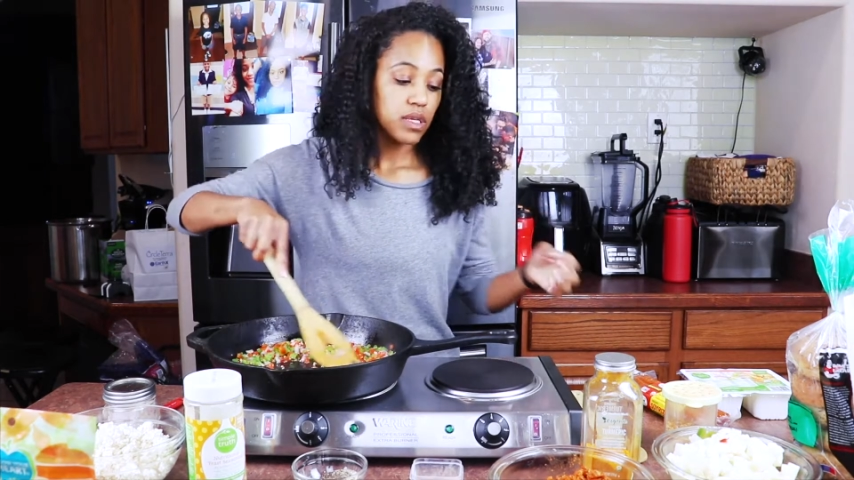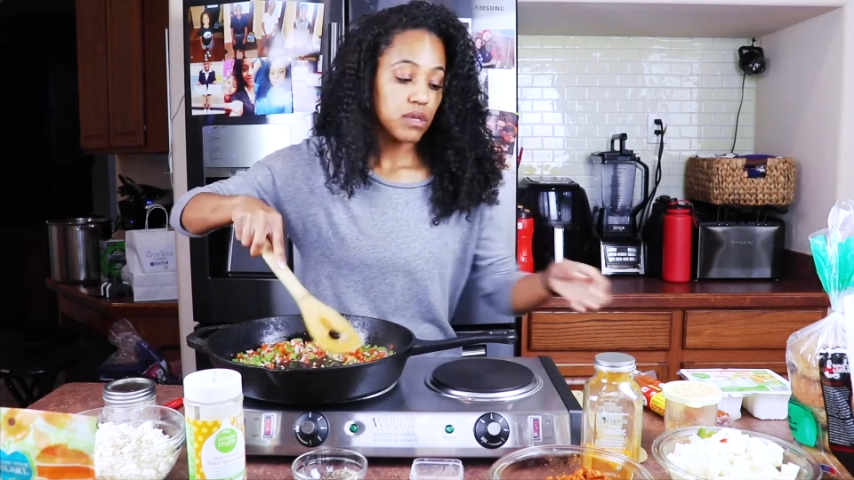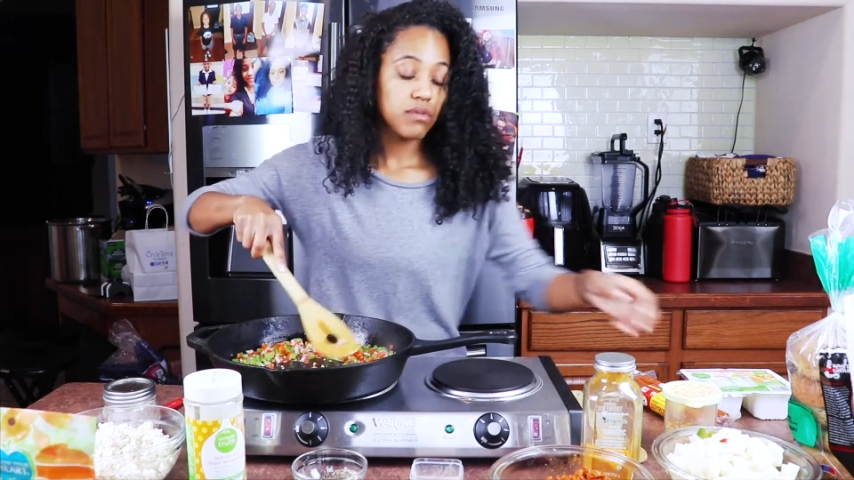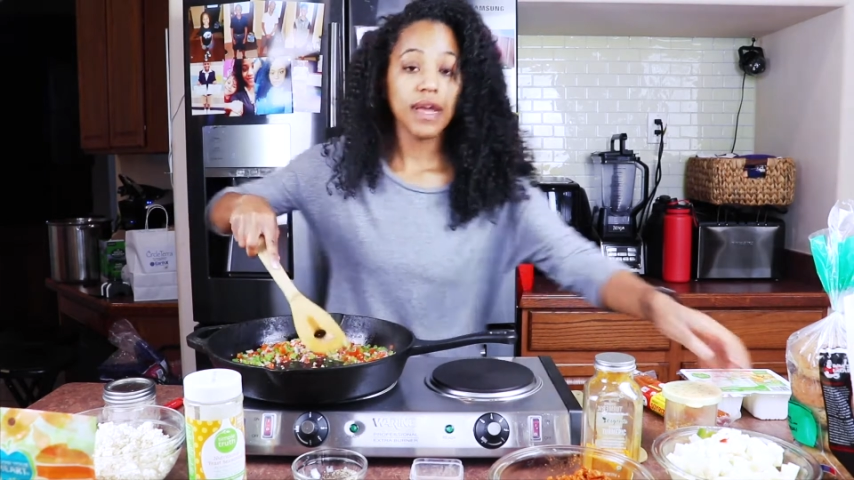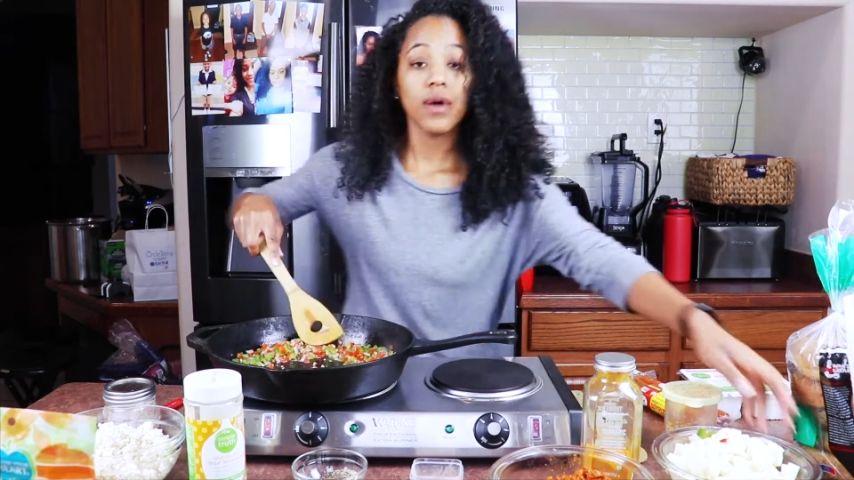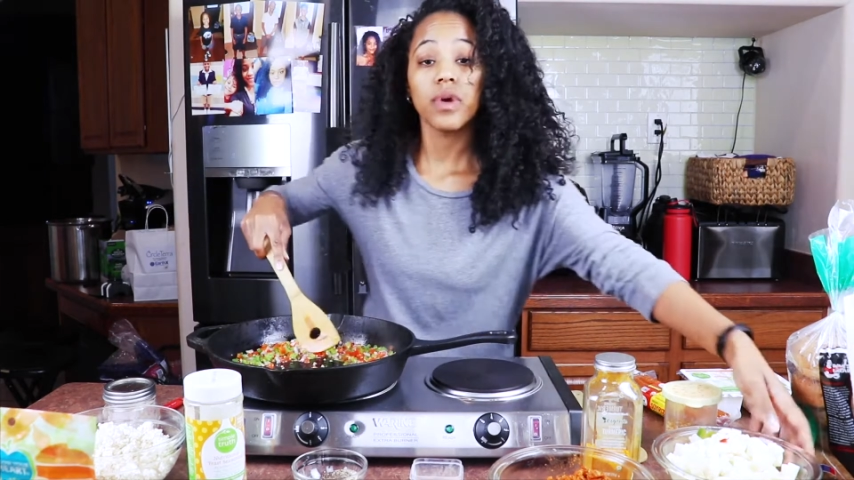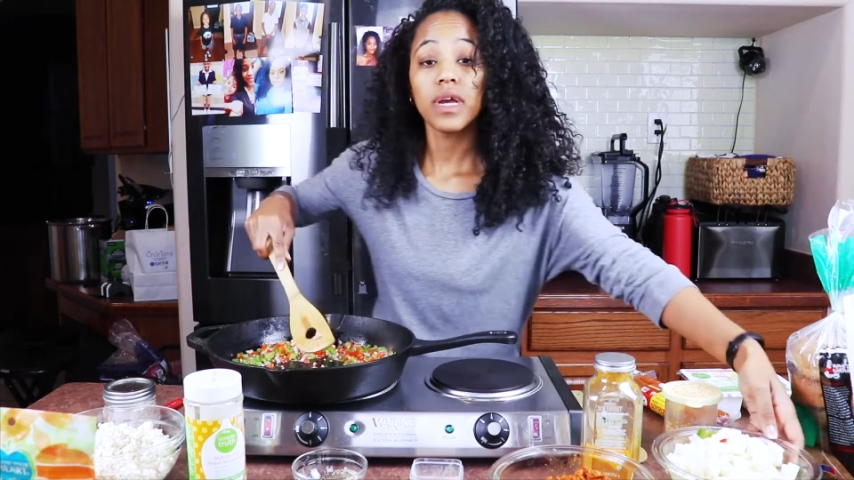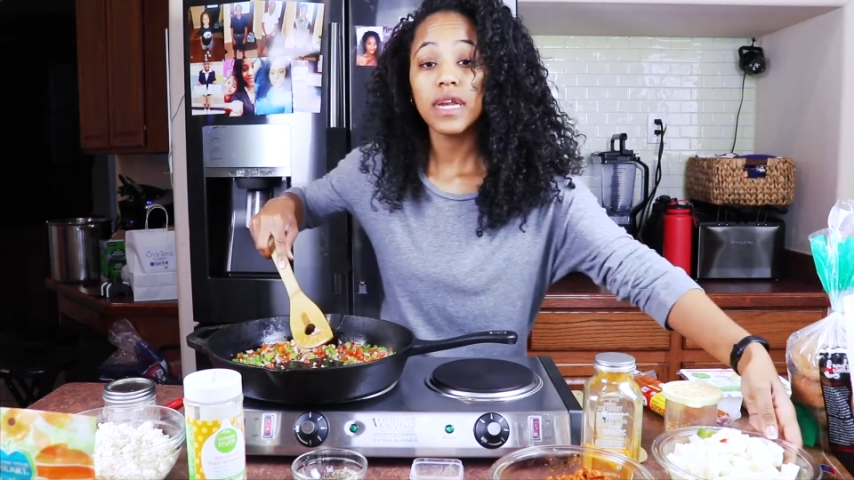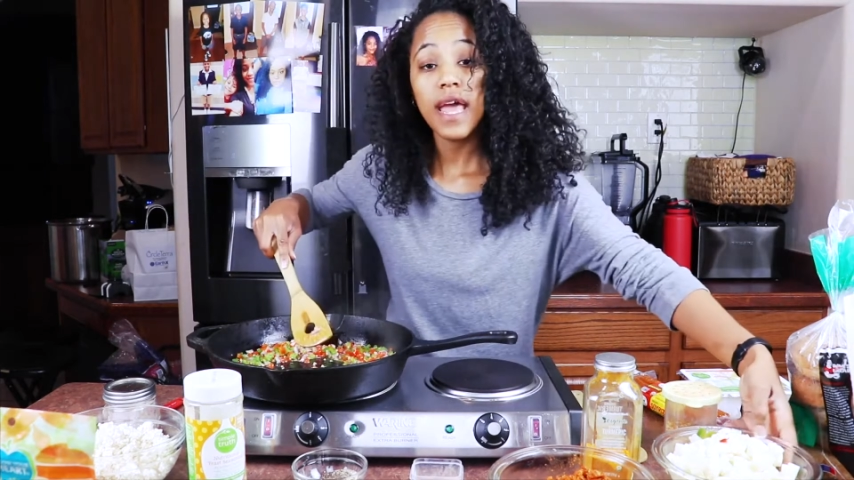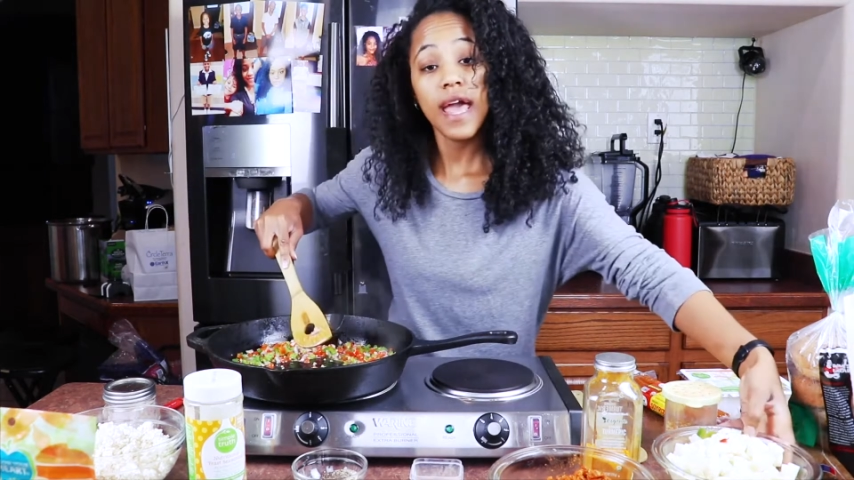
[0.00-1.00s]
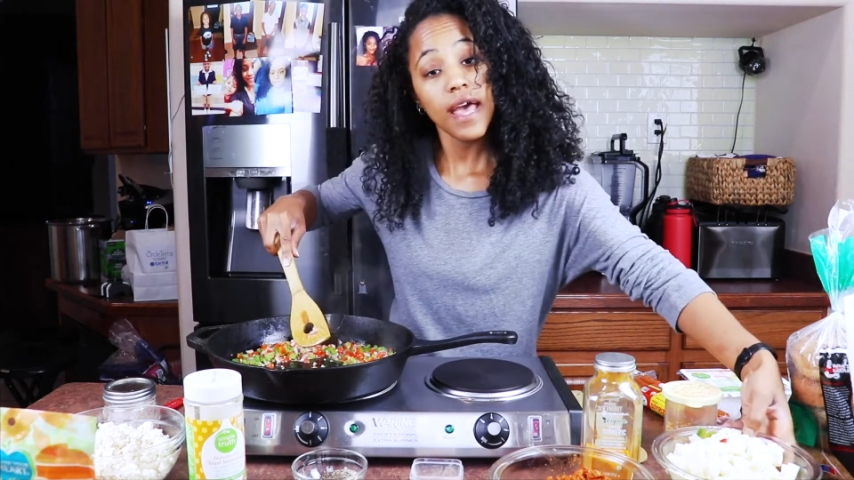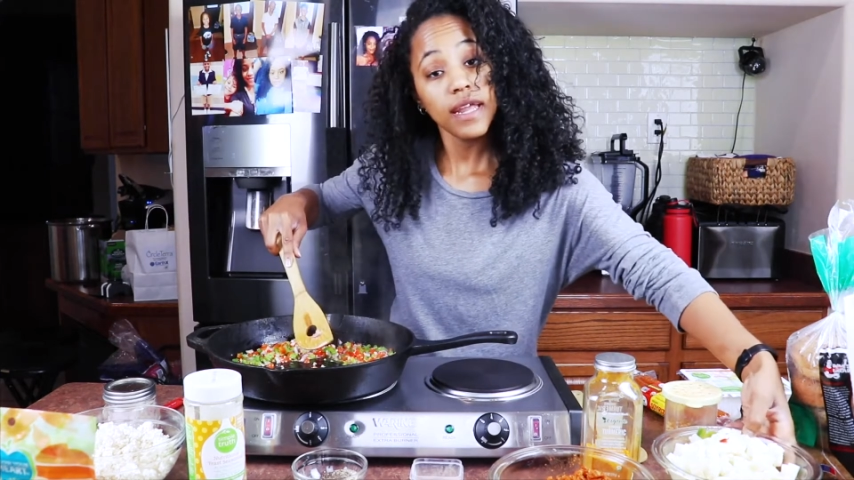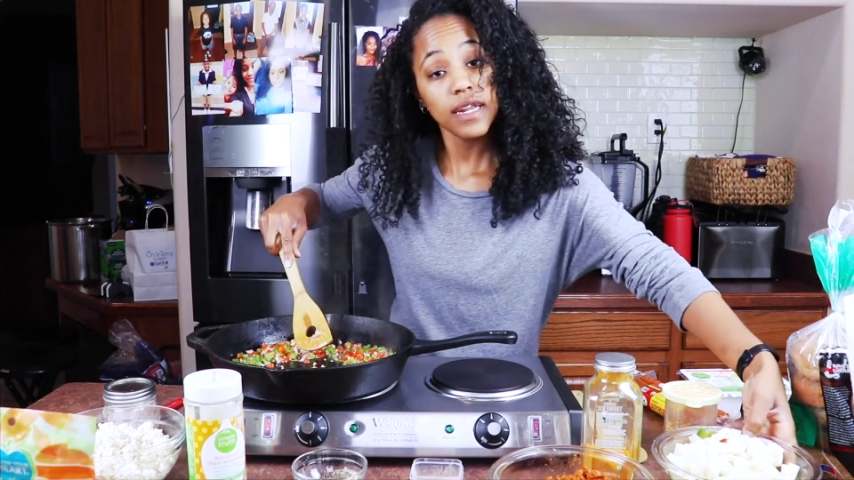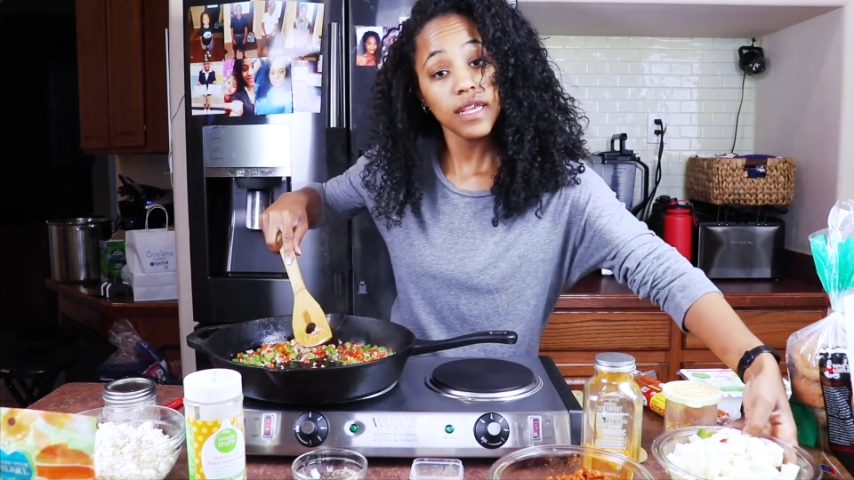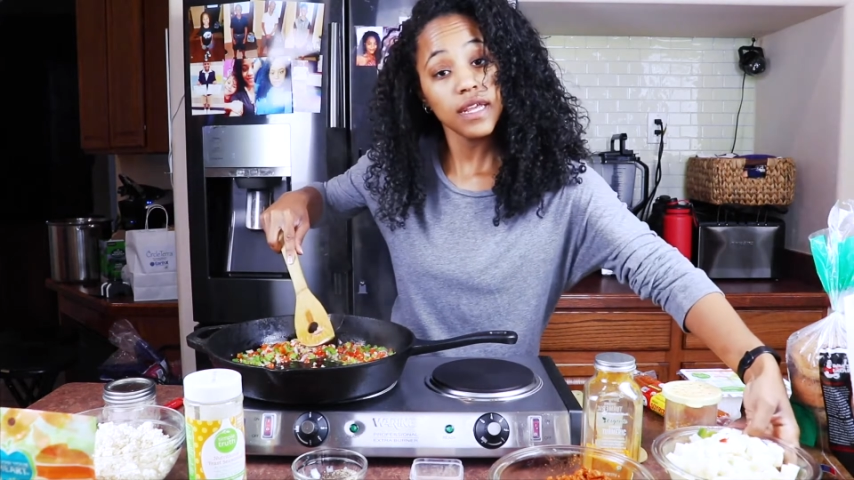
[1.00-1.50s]
So now we're gonna
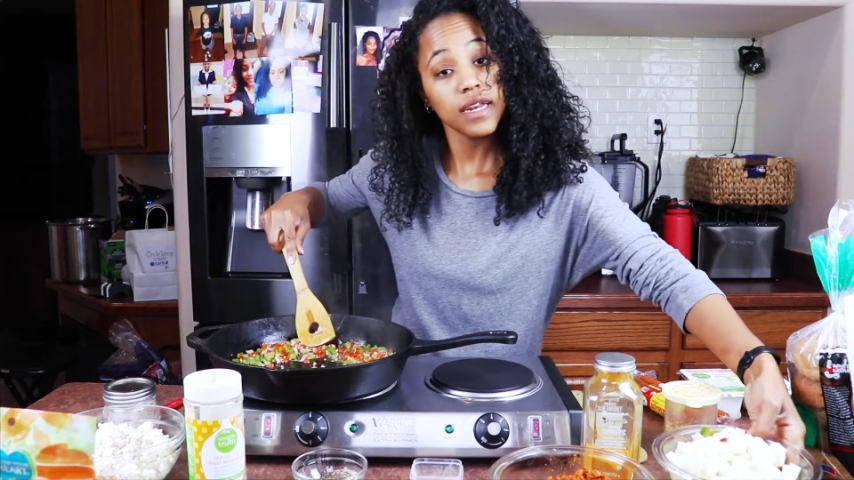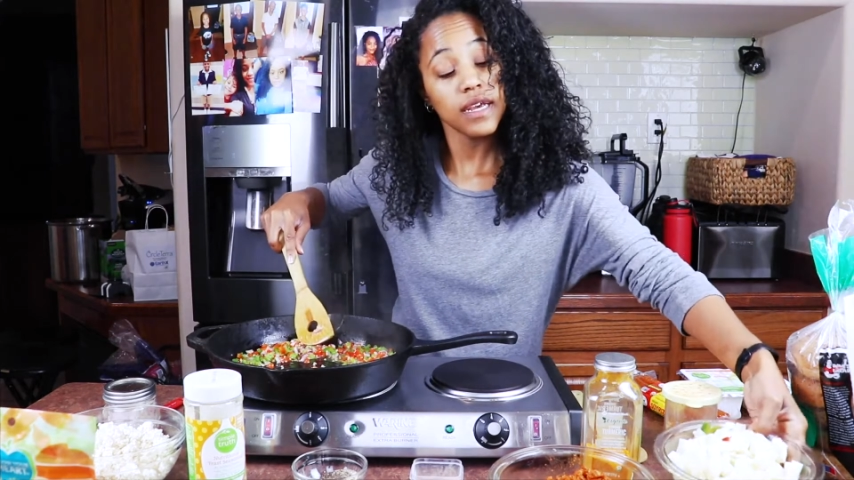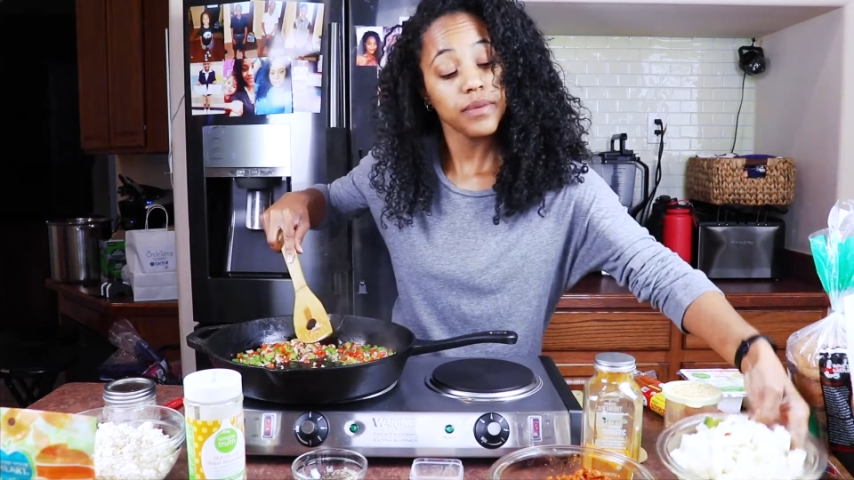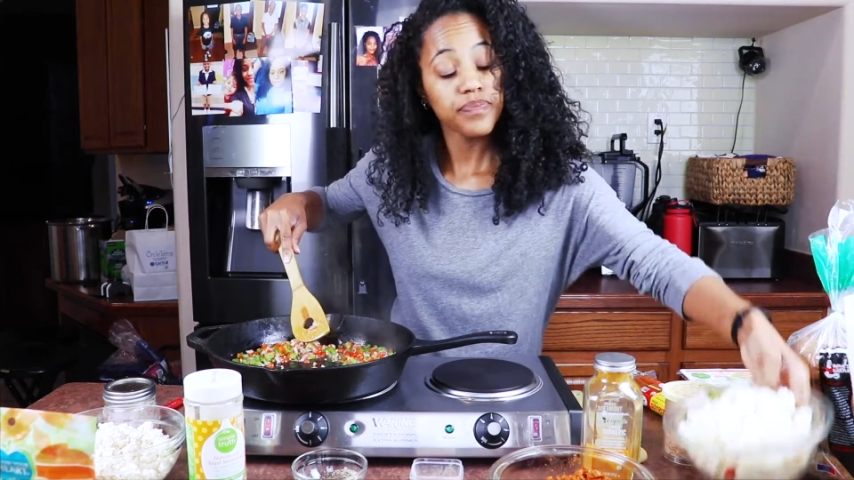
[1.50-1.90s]
add in